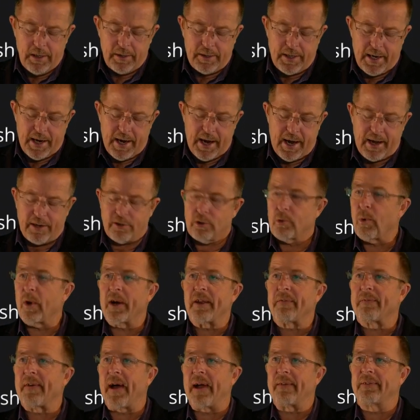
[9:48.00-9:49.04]
They had
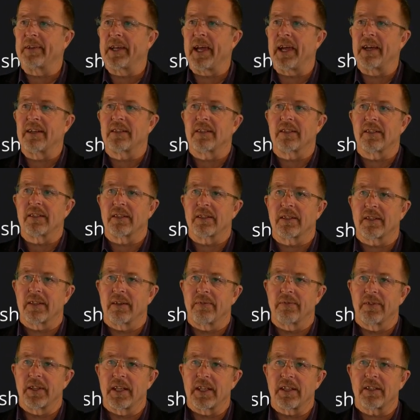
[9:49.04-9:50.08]
25 cases
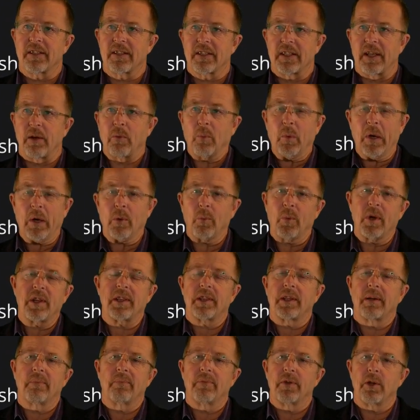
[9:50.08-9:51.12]
of this that went
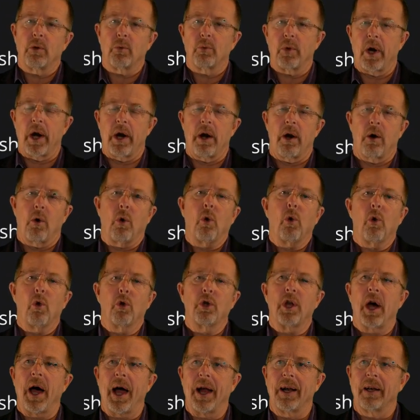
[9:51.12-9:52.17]
with them, the rare
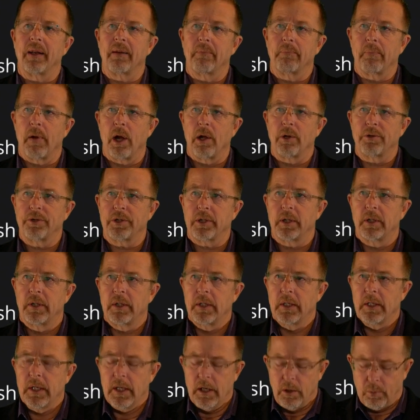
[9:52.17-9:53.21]
old Highland malt,
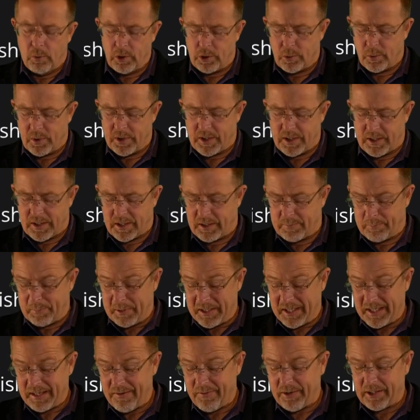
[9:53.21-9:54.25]
which was
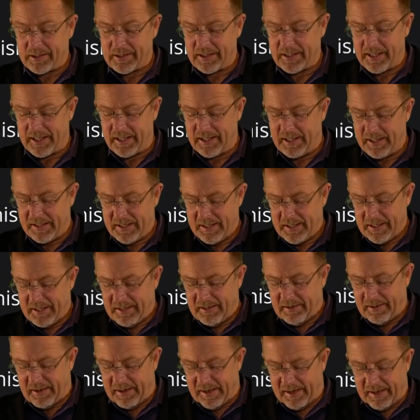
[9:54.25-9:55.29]
specifically
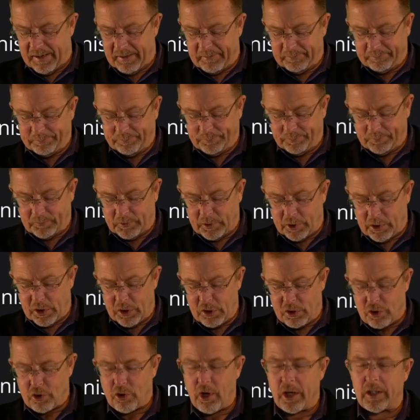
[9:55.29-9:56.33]

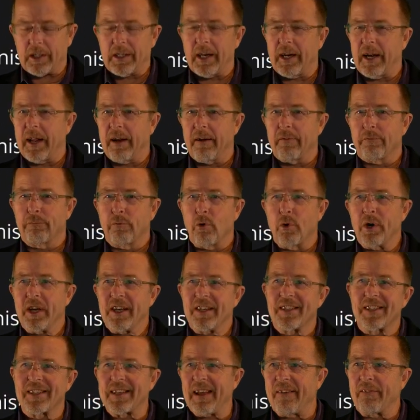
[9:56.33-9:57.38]
constructed at a
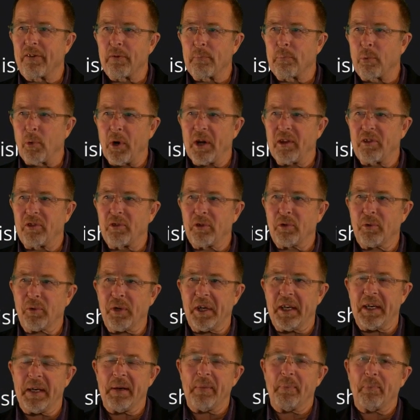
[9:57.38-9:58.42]

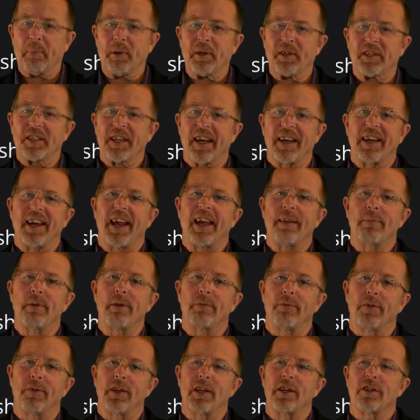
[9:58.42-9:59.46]
47.3%
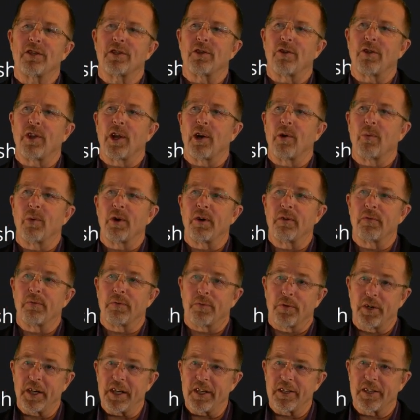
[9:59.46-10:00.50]
ABV so that it wouldn't
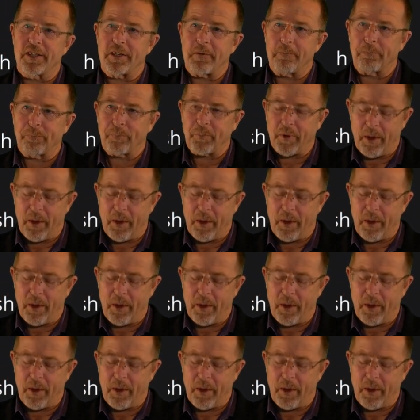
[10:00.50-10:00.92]
freeze.